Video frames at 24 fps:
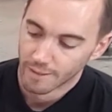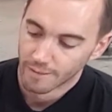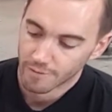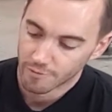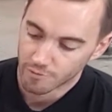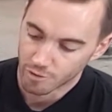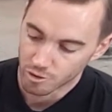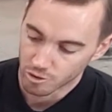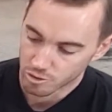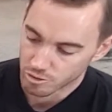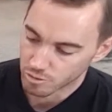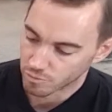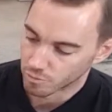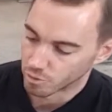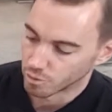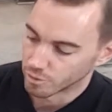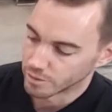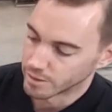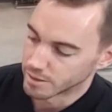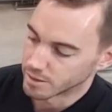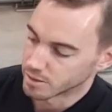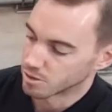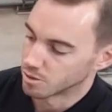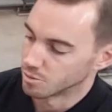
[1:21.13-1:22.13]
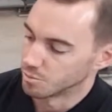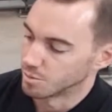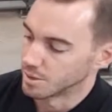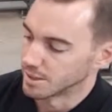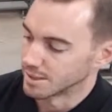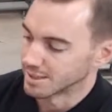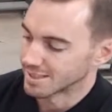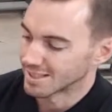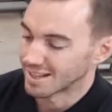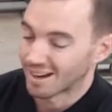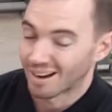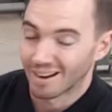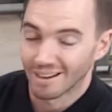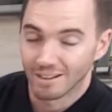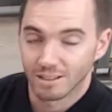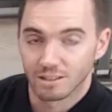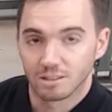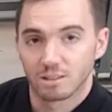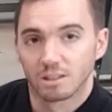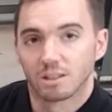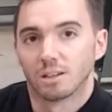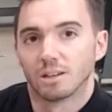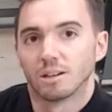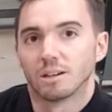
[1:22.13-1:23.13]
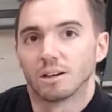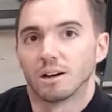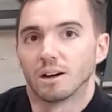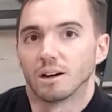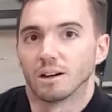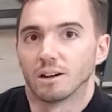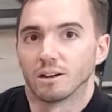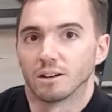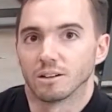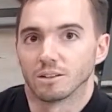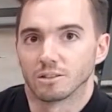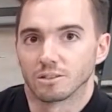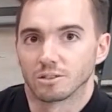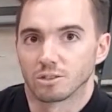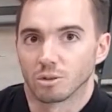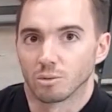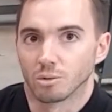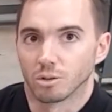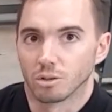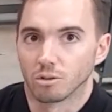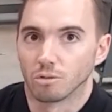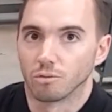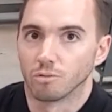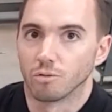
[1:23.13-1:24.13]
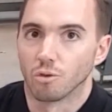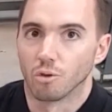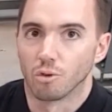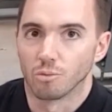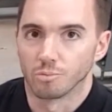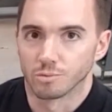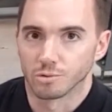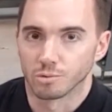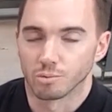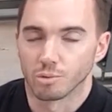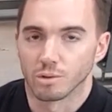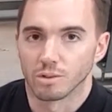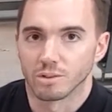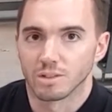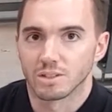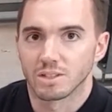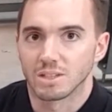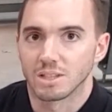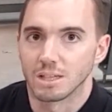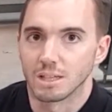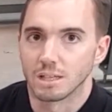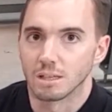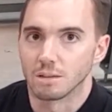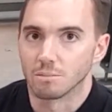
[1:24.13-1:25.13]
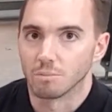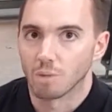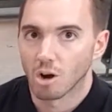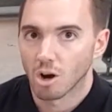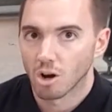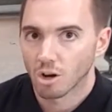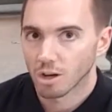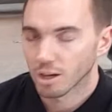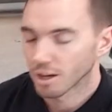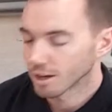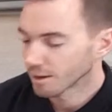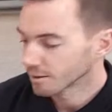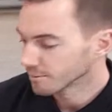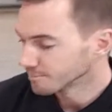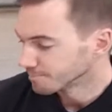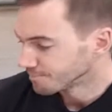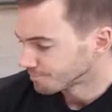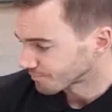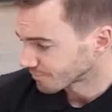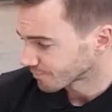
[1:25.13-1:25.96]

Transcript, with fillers: first of all, needs to be signed uh, so it conforms with CE marking